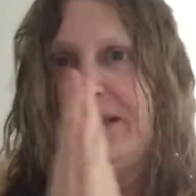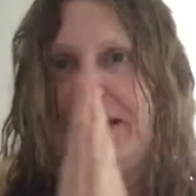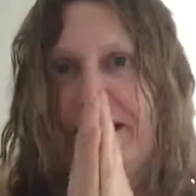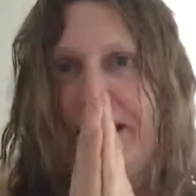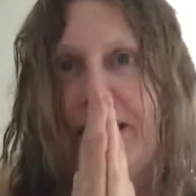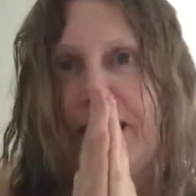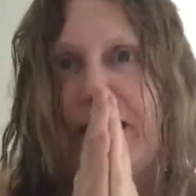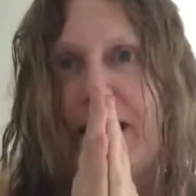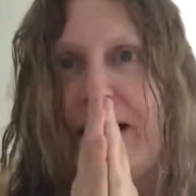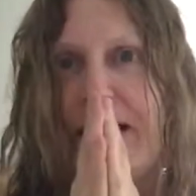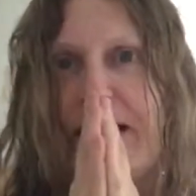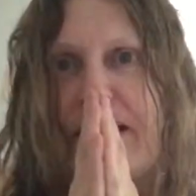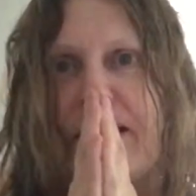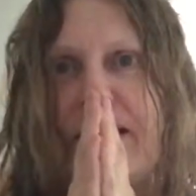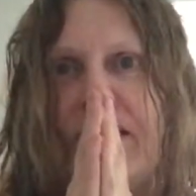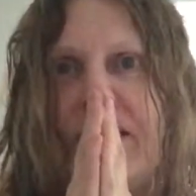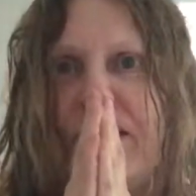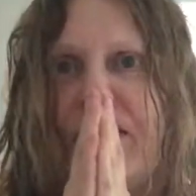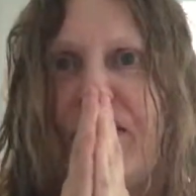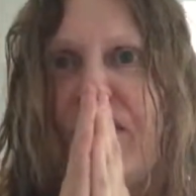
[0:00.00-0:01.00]
Okay,
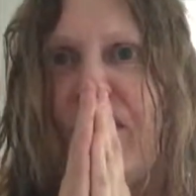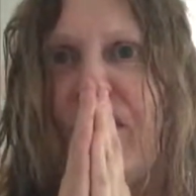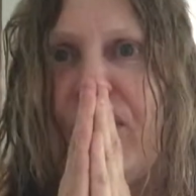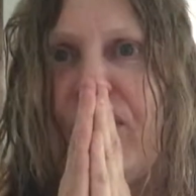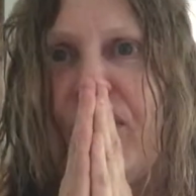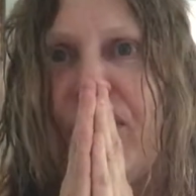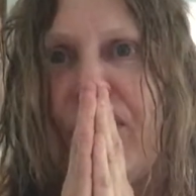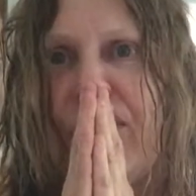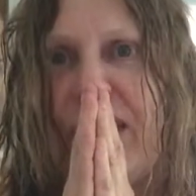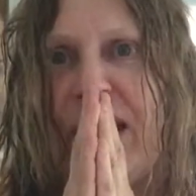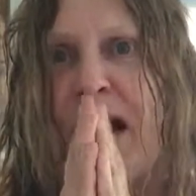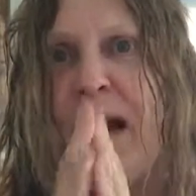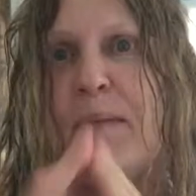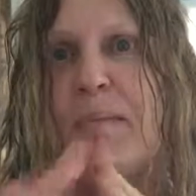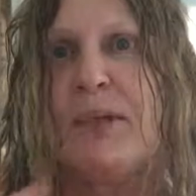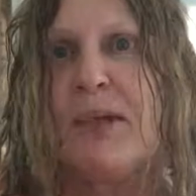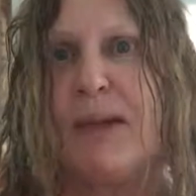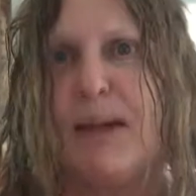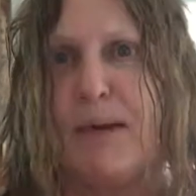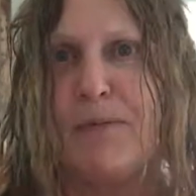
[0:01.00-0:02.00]
time
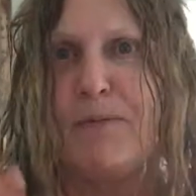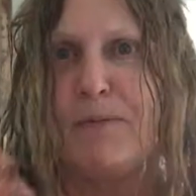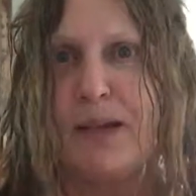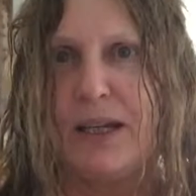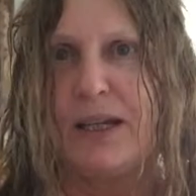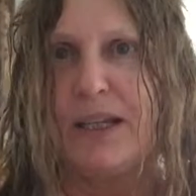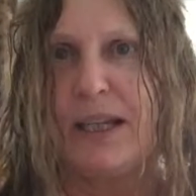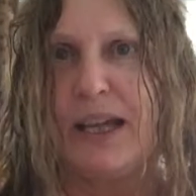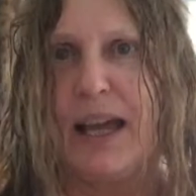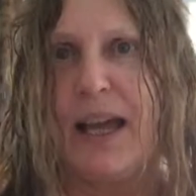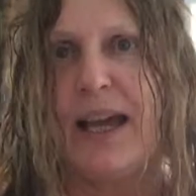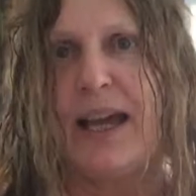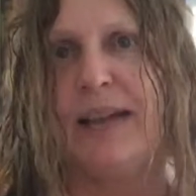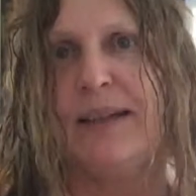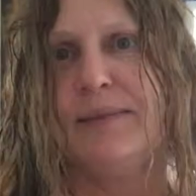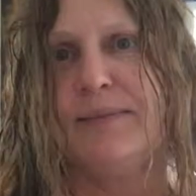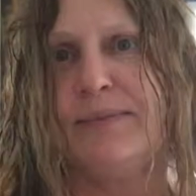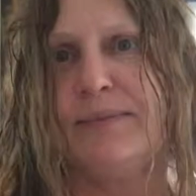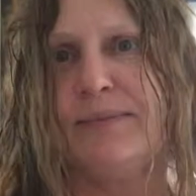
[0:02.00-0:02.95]
to feed the cat.